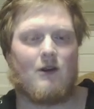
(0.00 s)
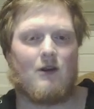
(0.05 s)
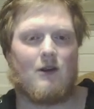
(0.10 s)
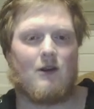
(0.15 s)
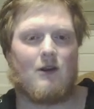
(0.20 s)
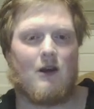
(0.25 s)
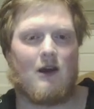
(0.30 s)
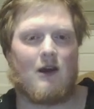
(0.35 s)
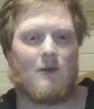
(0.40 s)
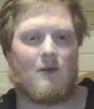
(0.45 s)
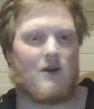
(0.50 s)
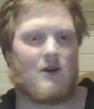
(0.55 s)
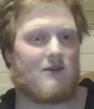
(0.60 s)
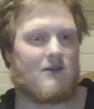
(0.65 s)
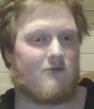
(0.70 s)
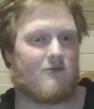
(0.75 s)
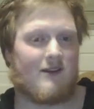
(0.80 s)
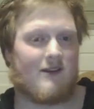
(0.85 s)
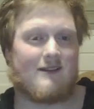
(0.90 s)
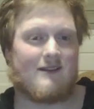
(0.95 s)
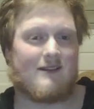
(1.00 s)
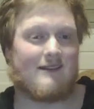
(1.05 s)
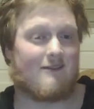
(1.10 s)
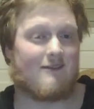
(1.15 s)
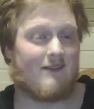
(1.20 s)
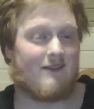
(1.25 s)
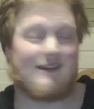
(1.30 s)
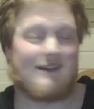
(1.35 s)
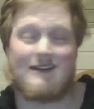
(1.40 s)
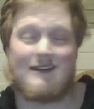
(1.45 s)
but I
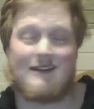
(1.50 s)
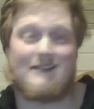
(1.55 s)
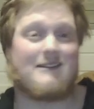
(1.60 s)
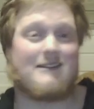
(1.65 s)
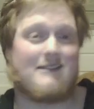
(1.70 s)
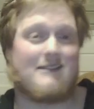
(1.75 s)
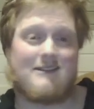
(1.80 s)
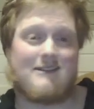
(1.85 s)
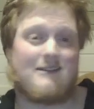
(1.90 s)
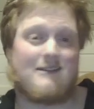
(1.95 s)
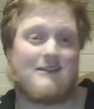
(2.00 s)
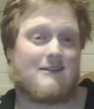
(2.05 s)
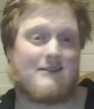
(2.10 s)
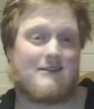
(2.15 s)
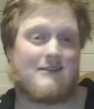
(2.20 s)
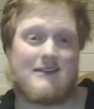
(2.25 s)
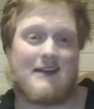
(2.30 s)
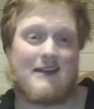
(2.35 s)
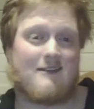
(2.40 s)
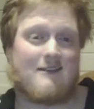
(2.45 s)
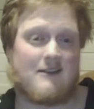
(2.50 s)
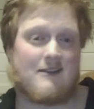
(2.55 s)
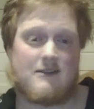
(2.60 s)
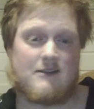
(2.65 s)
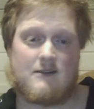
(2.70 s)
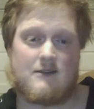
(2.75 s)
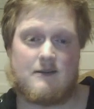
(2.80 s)
really didn't take this